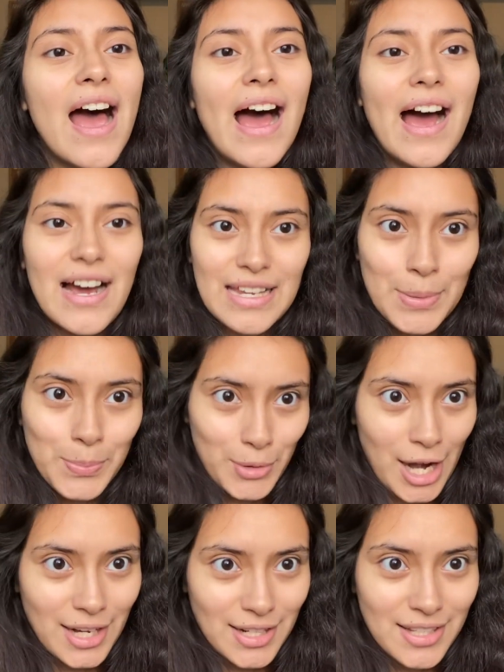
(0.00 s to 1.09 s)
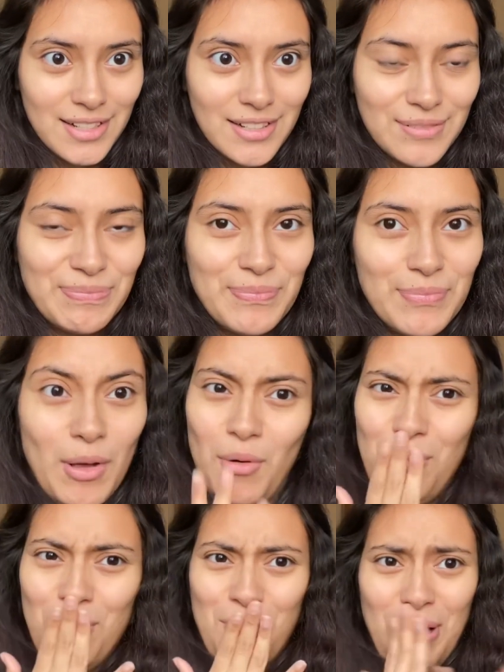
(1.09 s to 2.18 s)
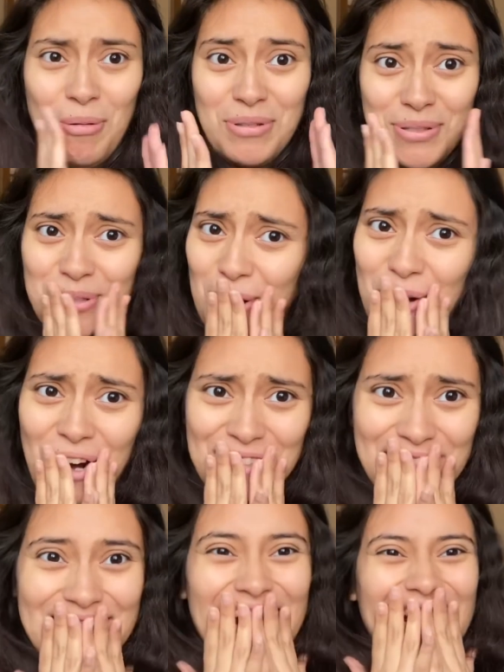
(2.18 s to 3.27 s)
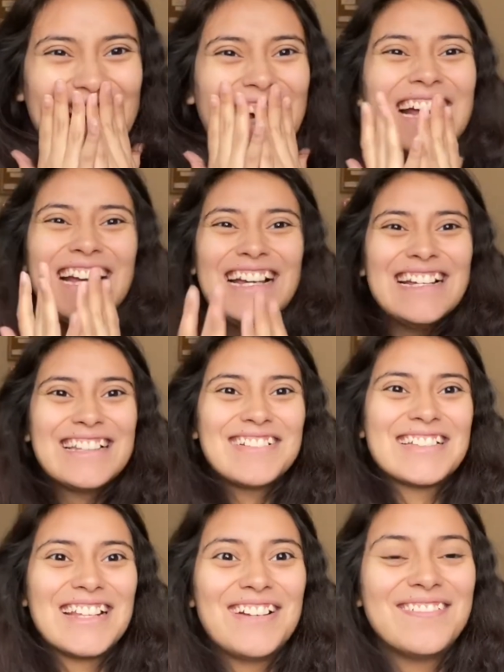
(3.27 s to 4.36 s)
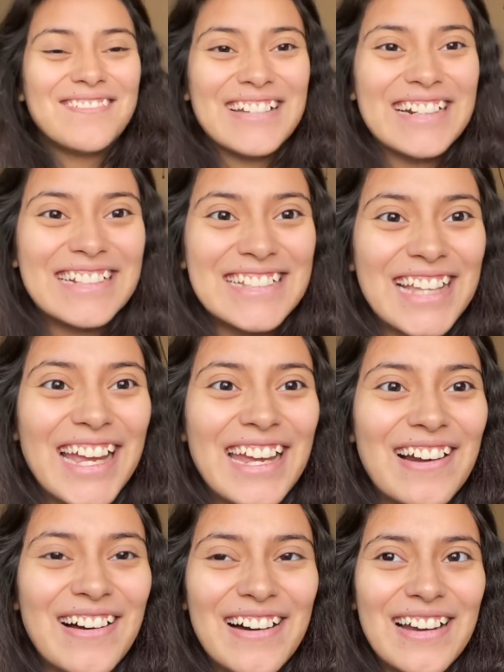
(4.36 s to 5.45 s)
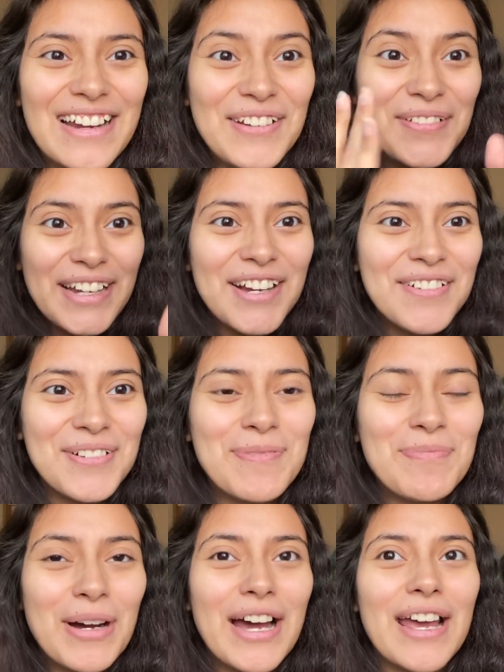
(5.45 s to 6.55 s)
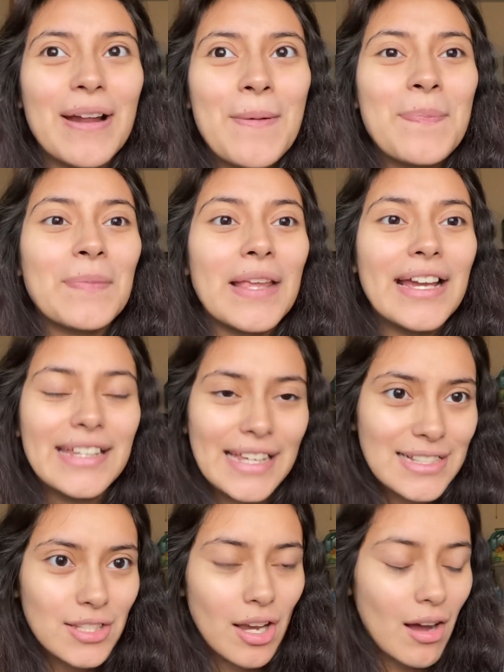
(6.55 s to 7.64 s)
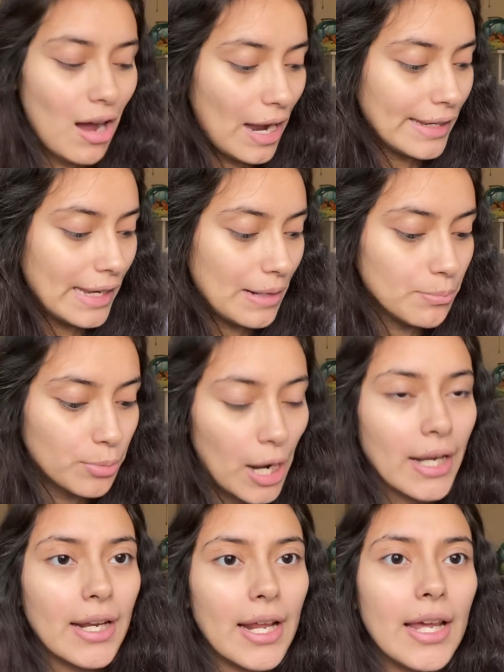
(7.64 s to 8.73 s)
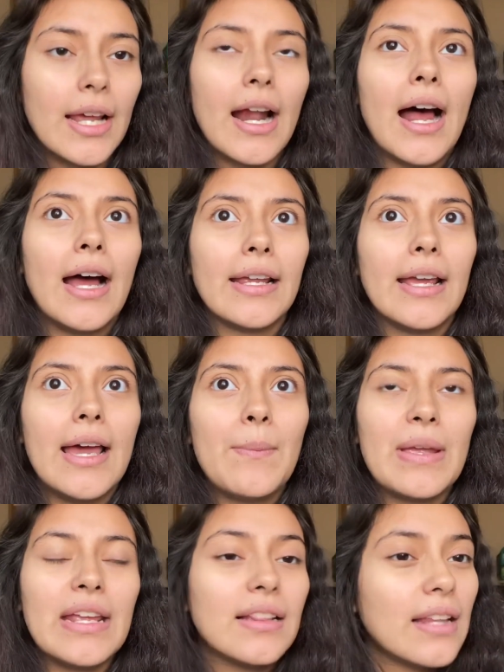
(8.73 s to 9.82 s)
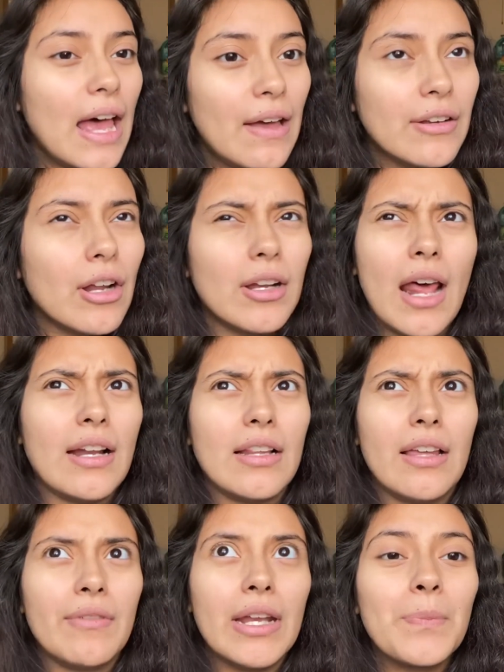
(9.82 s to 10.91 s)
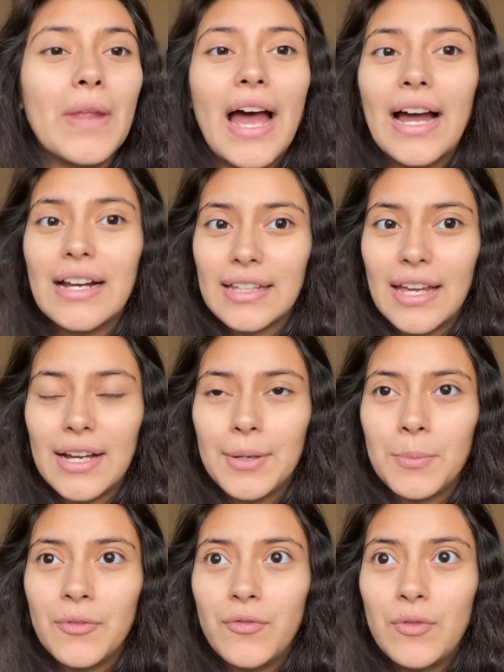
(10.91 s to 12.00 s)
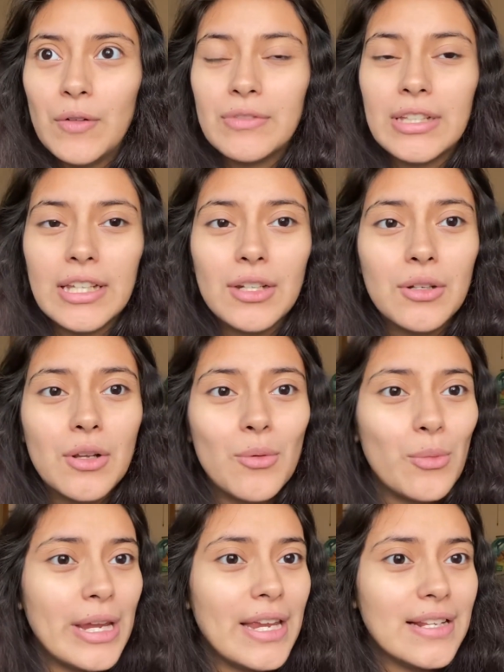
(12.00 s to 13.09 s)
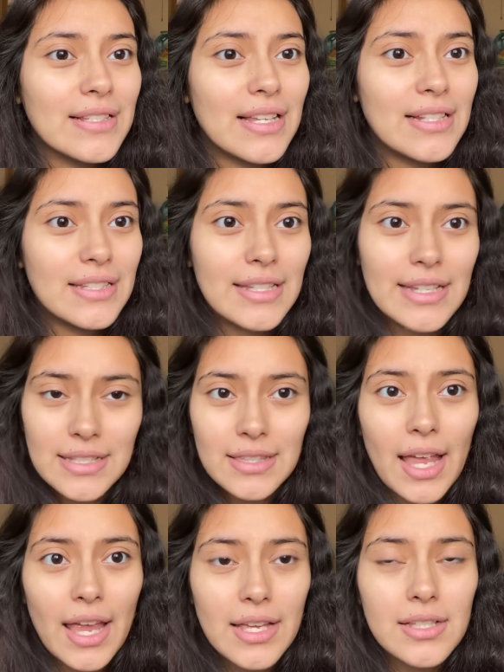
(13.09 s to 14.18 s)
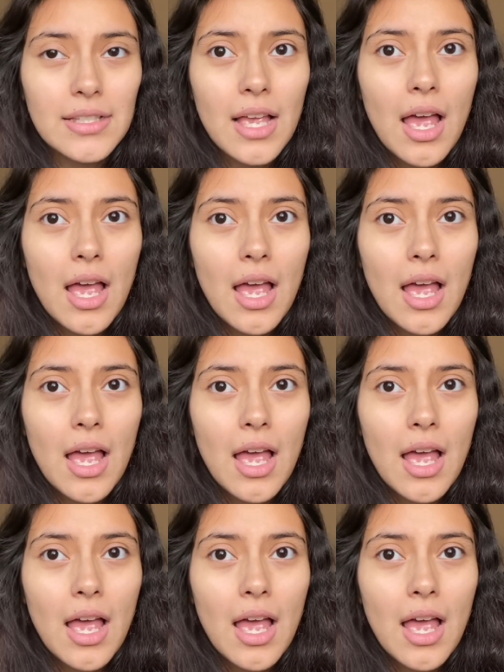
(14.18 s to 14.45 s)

I am pregnant. Oh, that was so hard to say. that was kind of weird to say it in video, but yes, y'all, I am pregnant. I am 11, no, not 11. I am 15 weeks and six days.